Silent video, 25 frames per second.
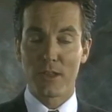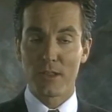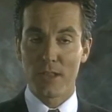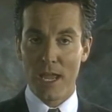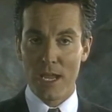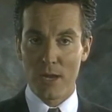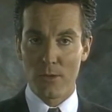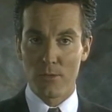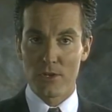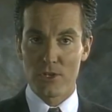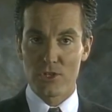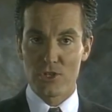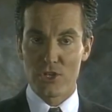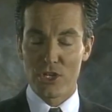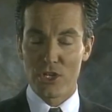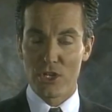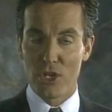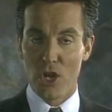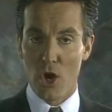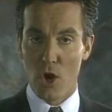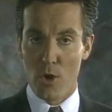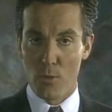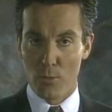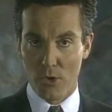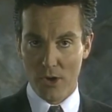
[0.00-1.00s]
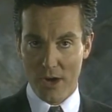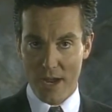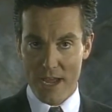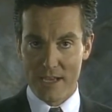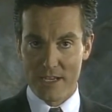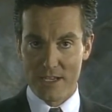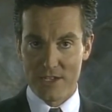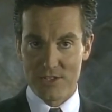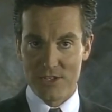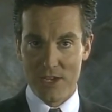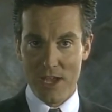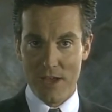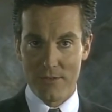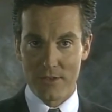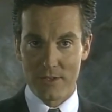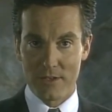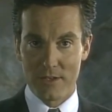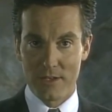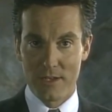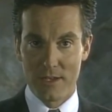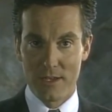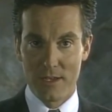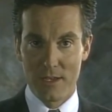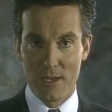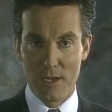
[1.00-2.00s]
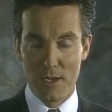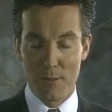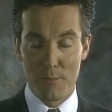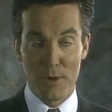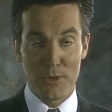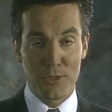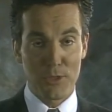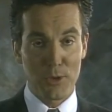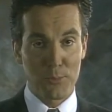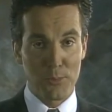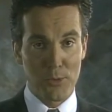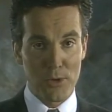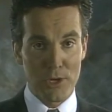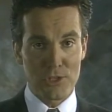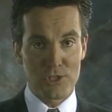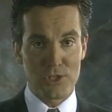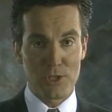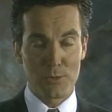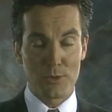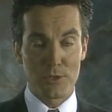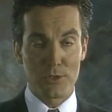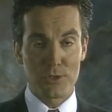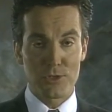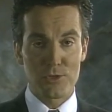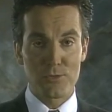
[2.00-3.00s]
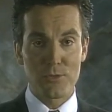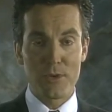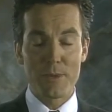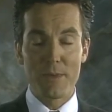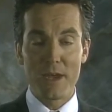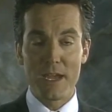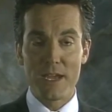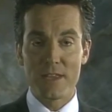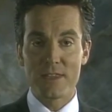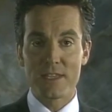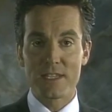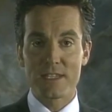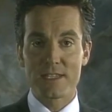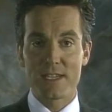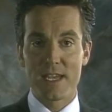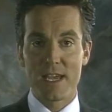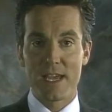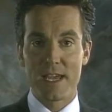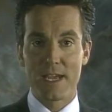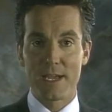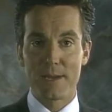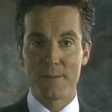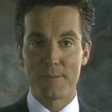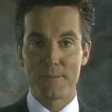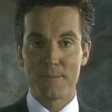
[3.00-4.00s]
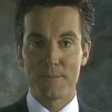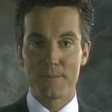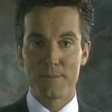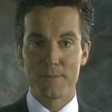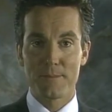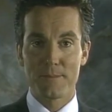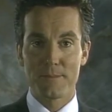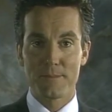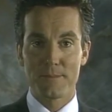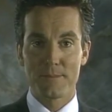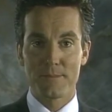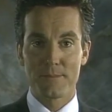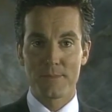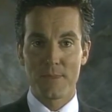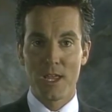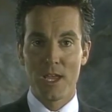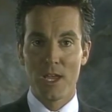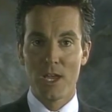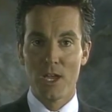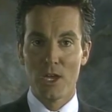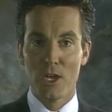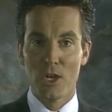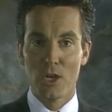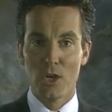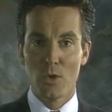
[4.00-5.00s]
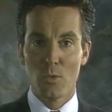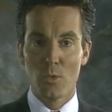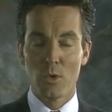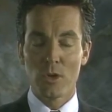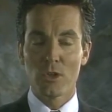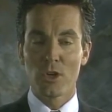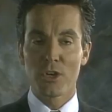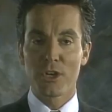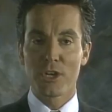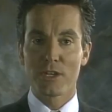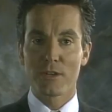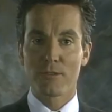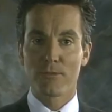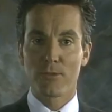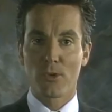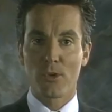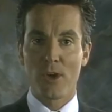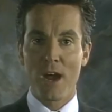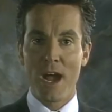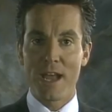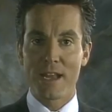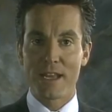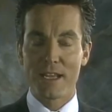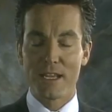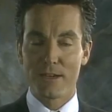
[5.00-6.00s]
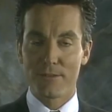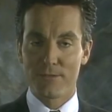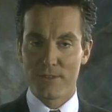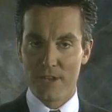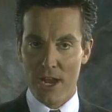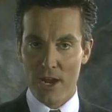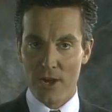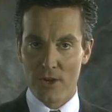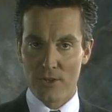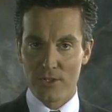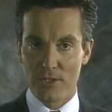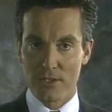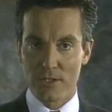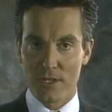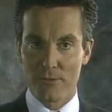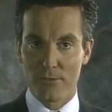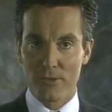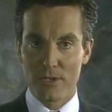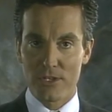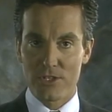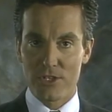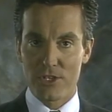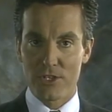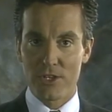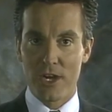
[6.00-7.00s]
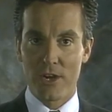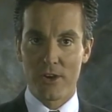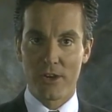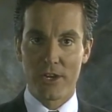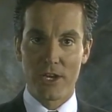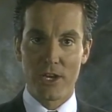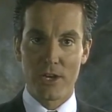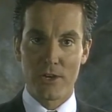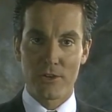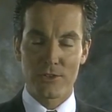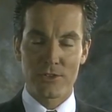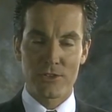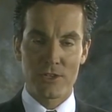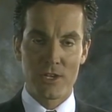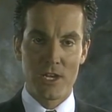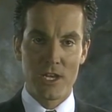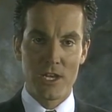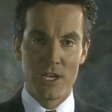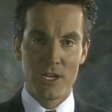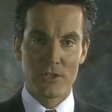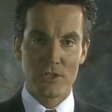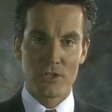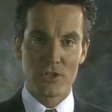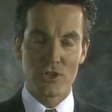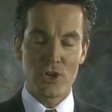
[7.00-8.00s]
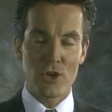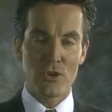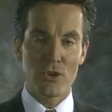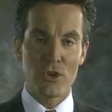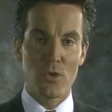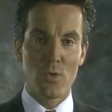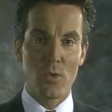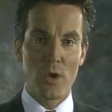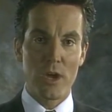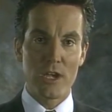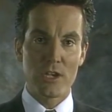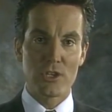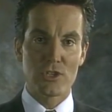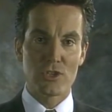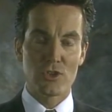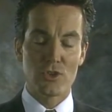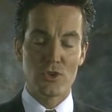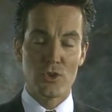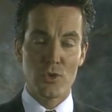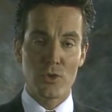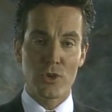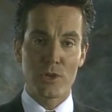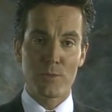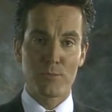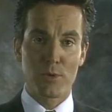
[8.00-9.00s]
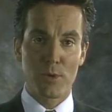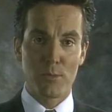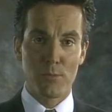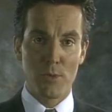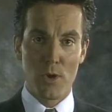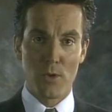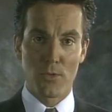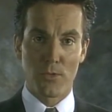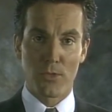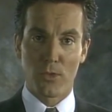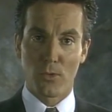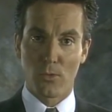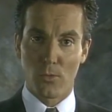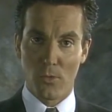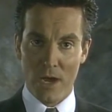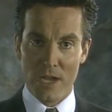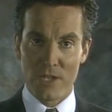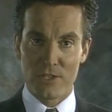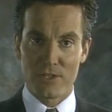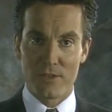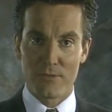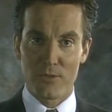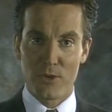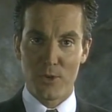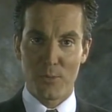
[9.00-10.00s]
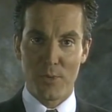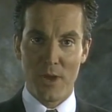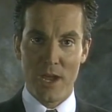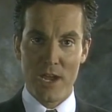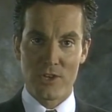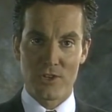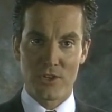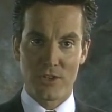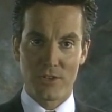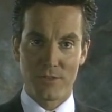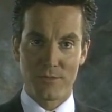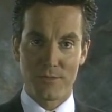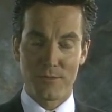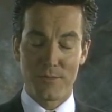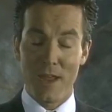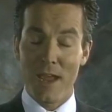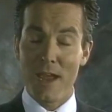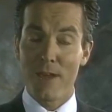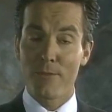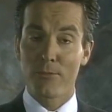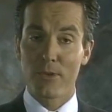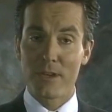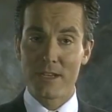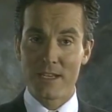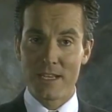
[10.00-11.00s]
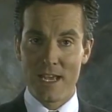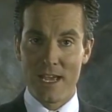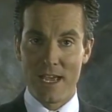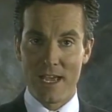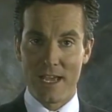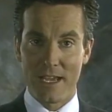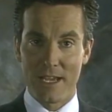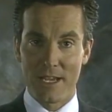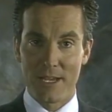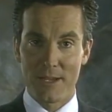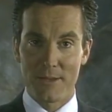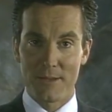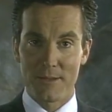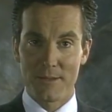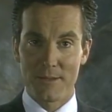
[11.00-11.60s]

language in OBRA 87, but the principles remain the same. We'll look at a variety of care delivery scenarios to show you ways you can promote the rights of your patient every day.